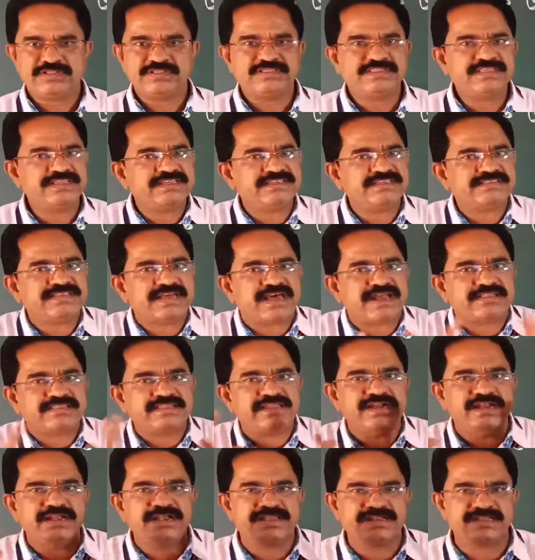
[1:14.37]
These are
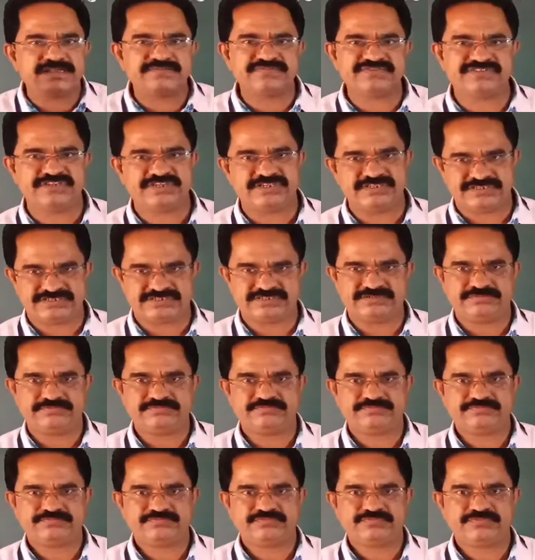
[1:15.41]
the interruptions.
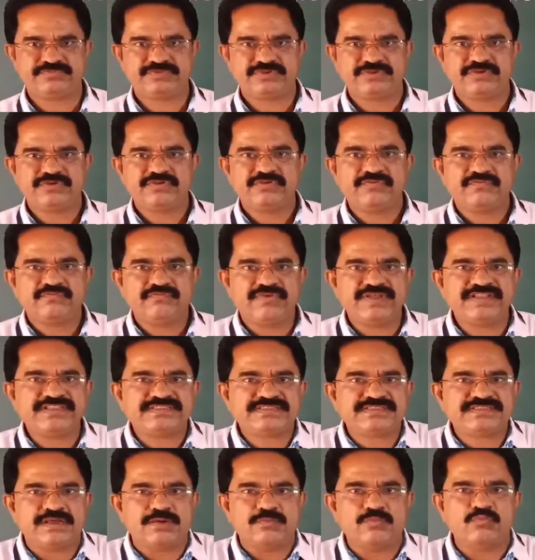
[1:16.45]
When
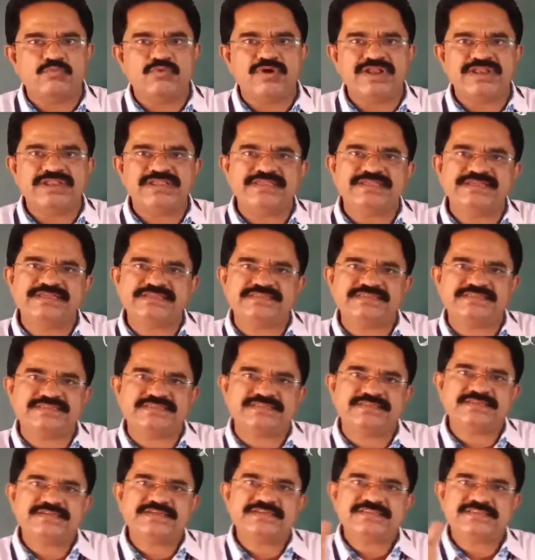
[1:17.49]
someone is
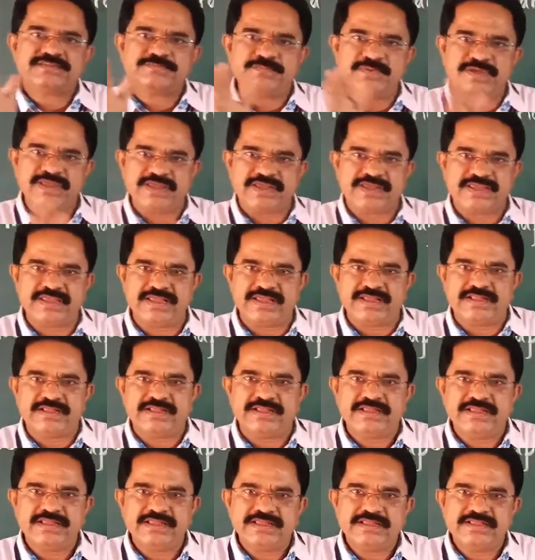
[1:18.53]

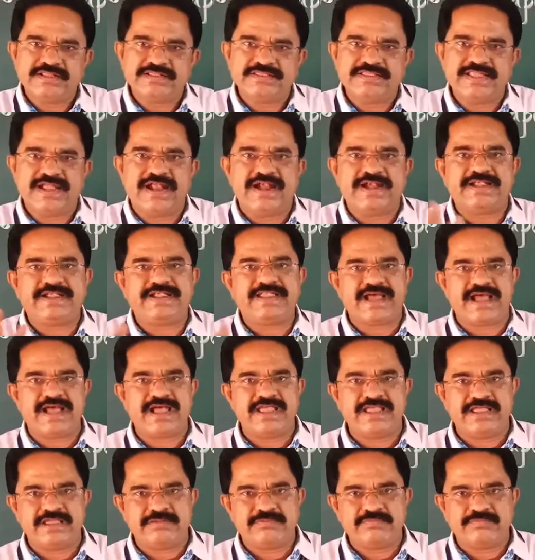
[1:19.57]
speaking, that
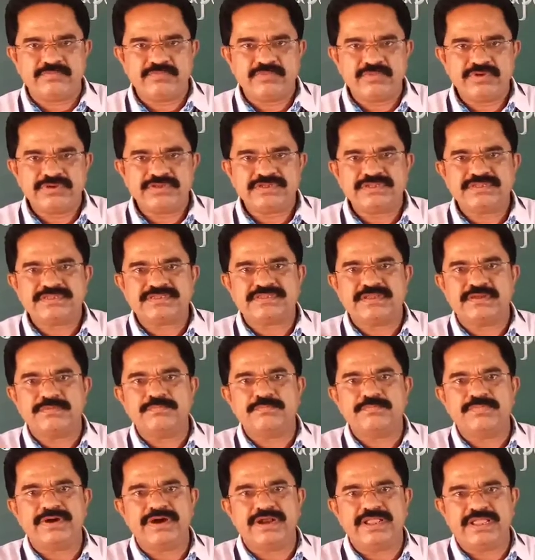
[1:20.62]
time
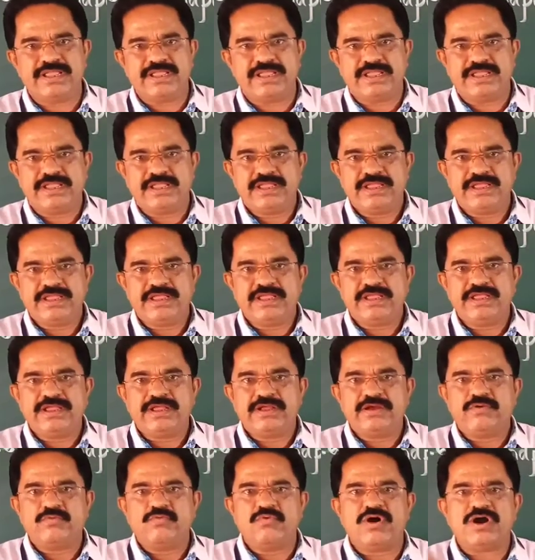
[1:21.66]
somebody
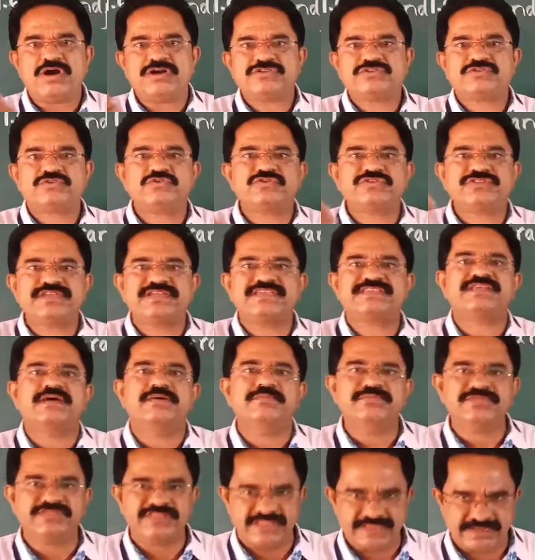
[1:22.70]
wants to say
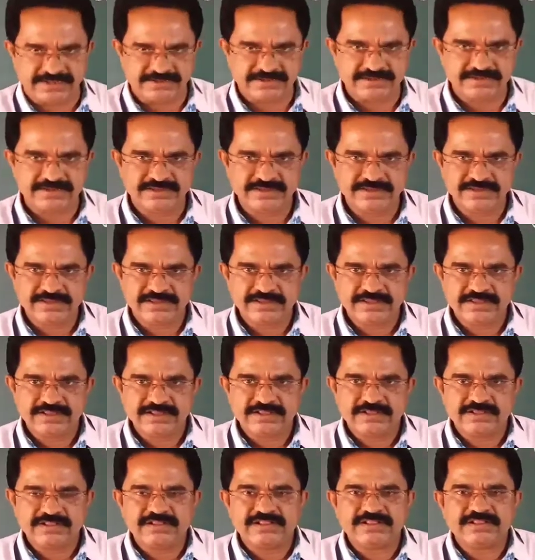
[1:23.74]
something.
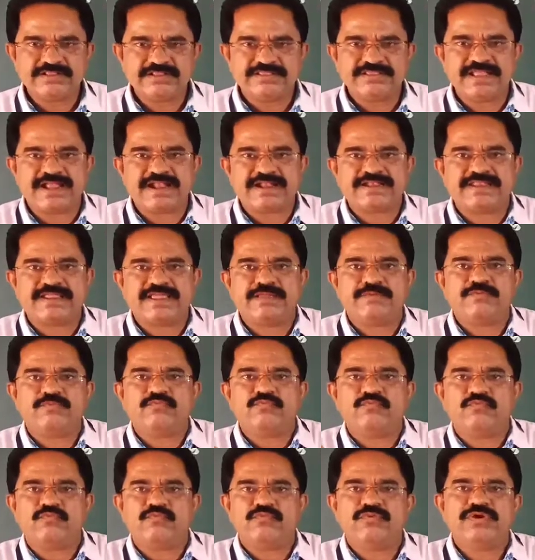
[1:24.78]
That
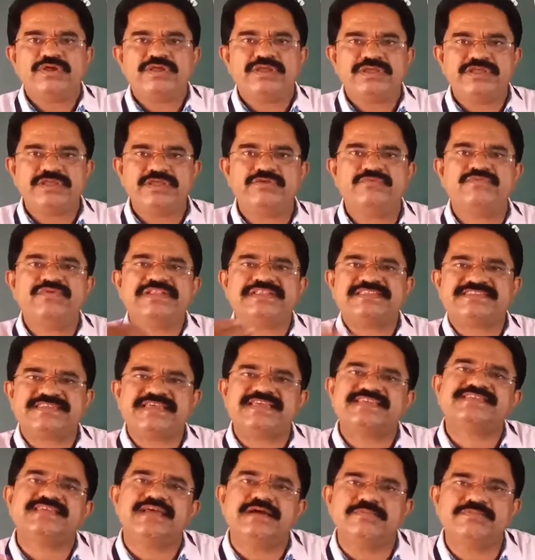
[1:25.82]
time he will
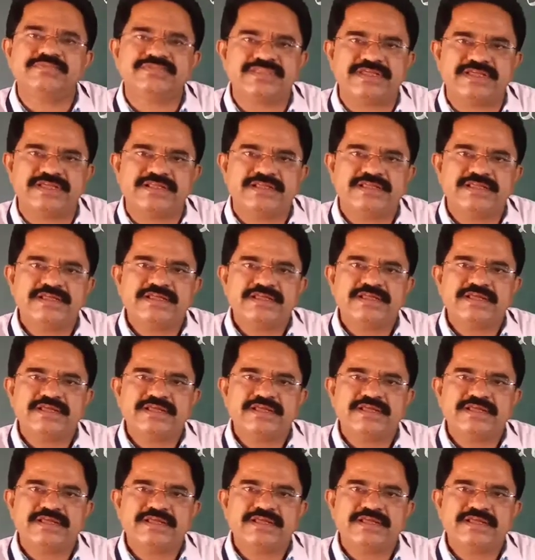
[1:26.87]
say something.